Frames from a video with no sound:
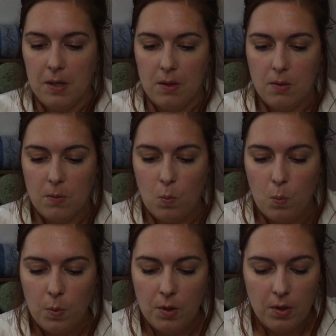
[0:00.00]
that
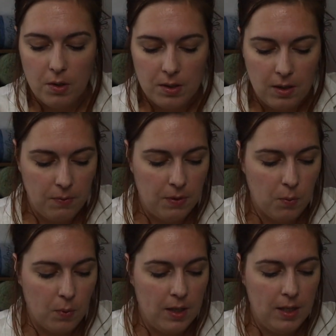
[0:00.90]
works. If it
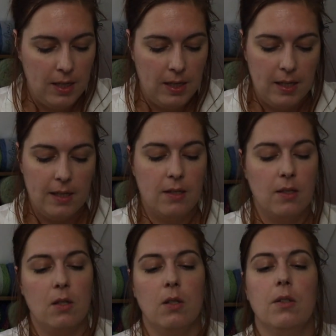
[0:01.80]
really is
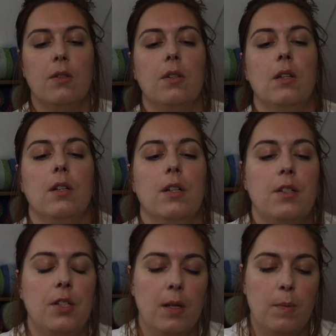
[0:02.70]
not her
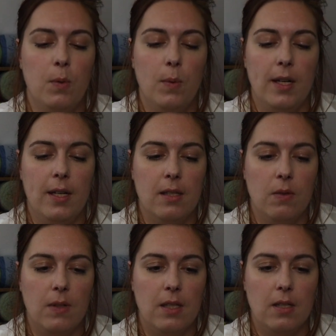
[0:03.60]
jam the way this
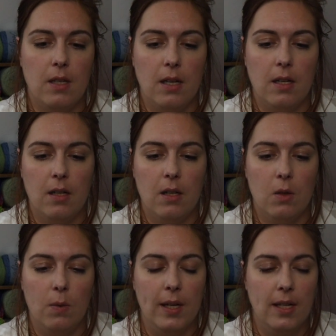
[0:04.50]
fits, I can
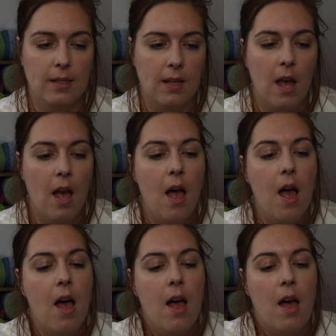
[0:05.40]
always
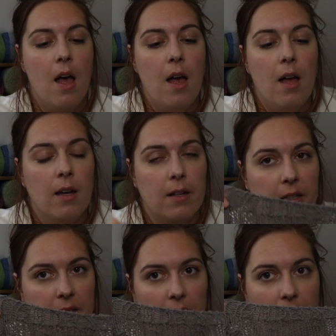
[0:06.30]

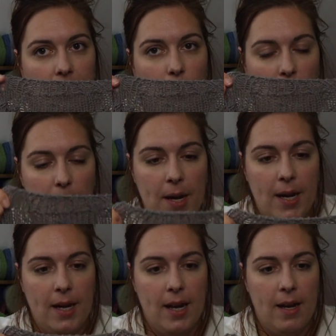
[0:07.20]
cut off the
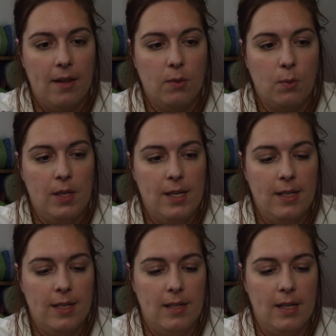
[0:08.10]
ribbing and
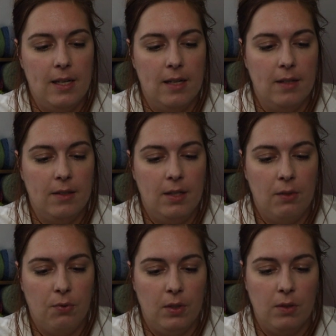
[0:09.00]
reknit it in a
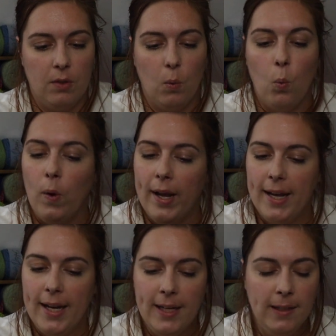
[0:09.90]
different
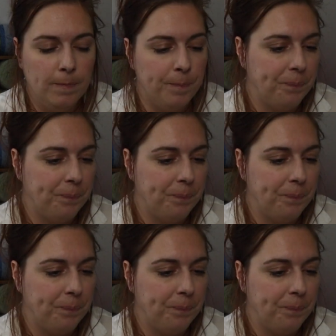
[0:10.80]
way.